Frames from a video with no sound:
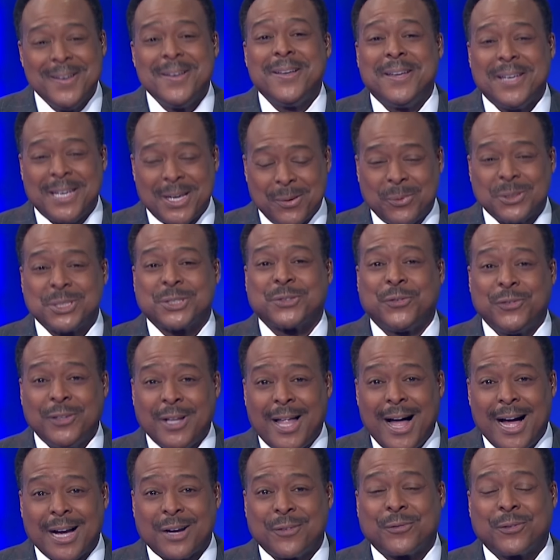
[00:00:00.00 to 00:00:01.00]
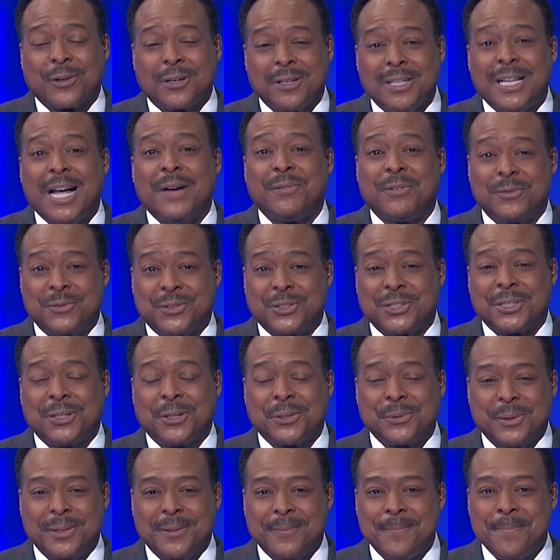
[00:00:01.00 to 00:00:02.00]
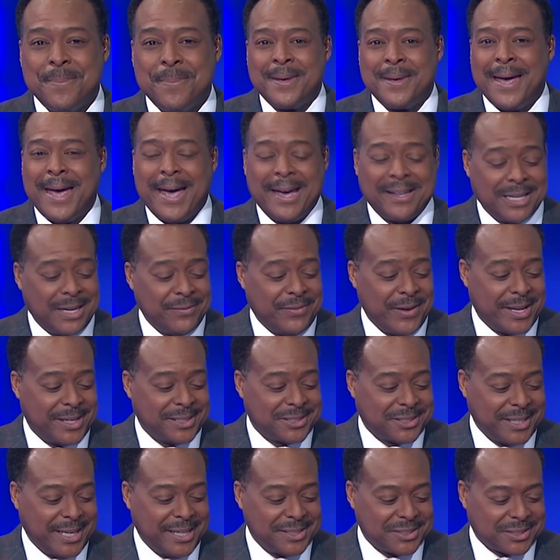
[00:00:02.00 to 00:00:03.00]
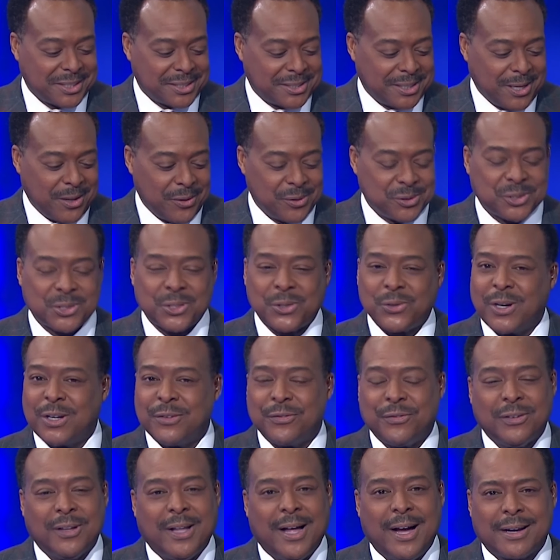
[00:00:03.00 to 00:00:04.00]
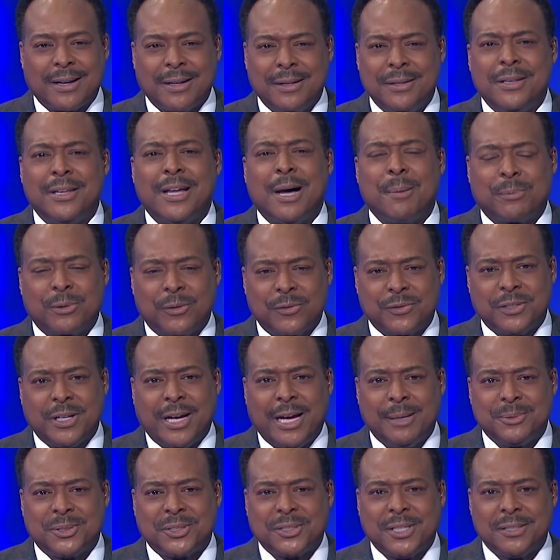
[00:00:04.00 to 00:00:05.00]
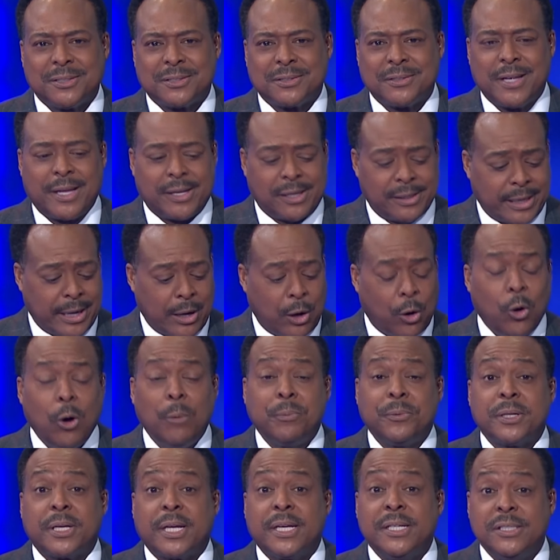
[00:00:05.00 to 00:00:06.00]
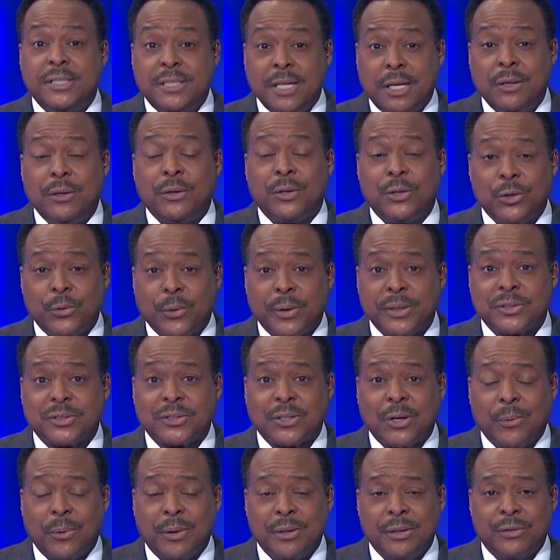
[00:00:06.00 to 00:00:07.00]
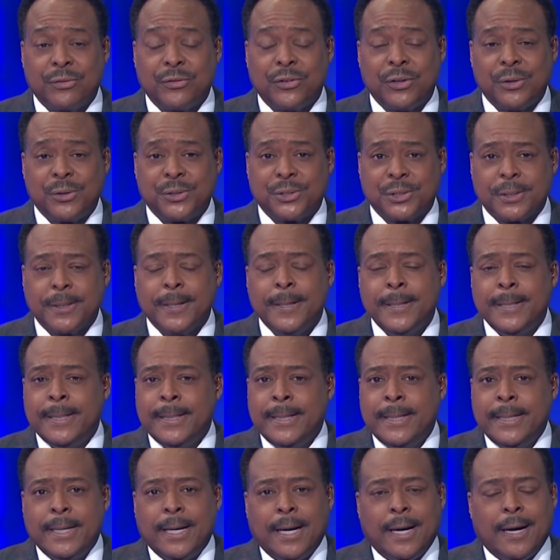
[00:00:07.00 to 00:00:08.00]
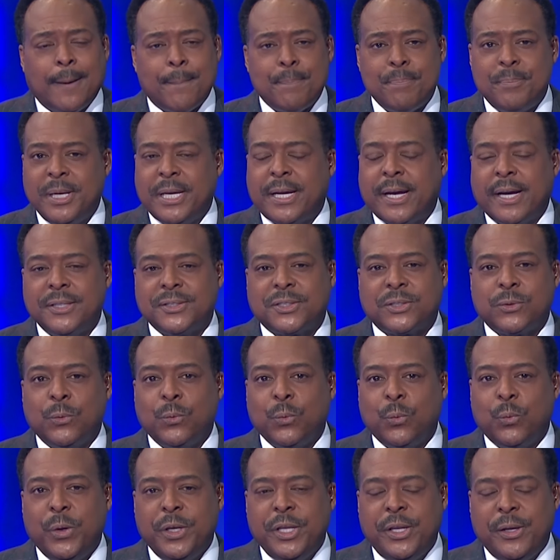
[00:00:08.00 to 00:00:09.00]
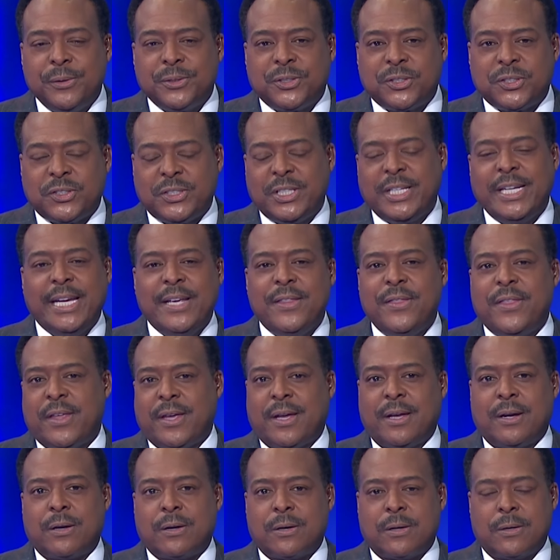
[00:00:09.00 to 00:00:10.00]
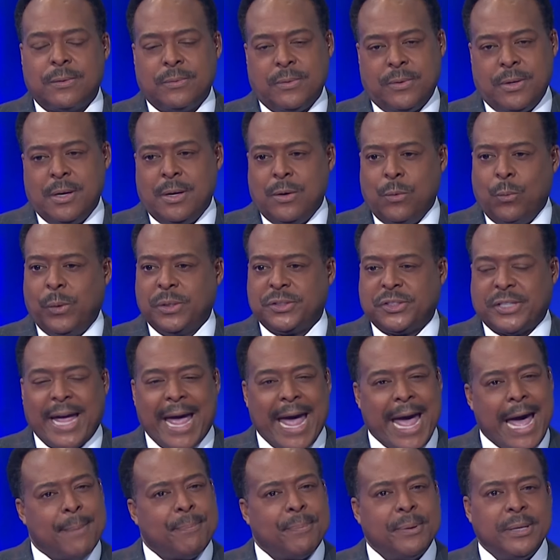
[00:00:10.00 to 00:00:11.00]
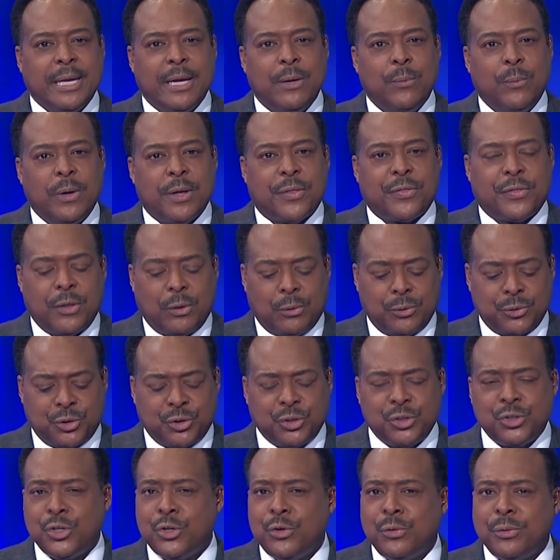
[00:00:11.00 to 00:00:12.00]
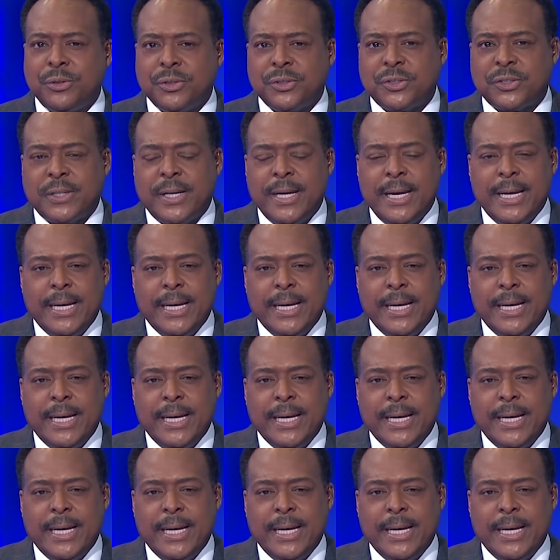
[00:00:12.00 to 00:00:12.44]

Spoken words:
It was FLOC, For Love of Children. And I've had a chance to tell the story of FLOC a number of times since then, and I hope to continue doing so in the future. Because when you see what's happening with those students